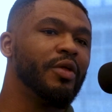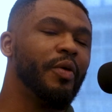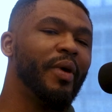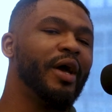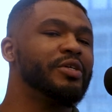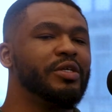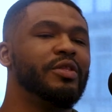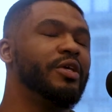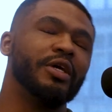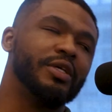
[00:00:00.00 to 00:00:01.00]
the passion
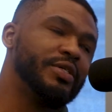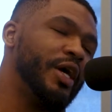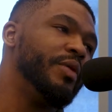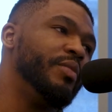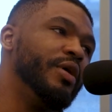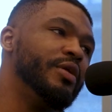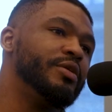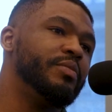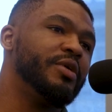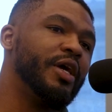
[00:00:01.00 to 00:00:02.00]
and the excitement
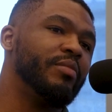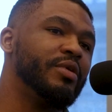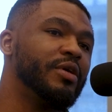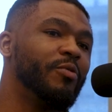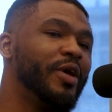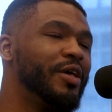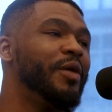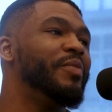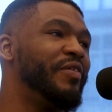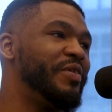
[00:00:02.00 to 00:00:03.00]
to be able to wake
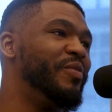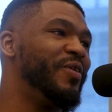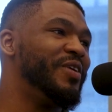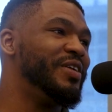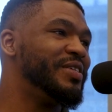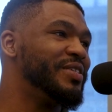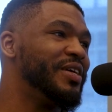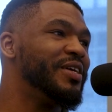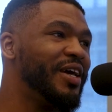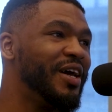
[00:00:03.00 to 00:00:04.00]
up every morning and say,
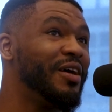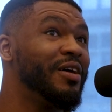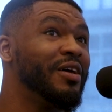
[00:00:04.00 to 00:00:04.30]
yeah,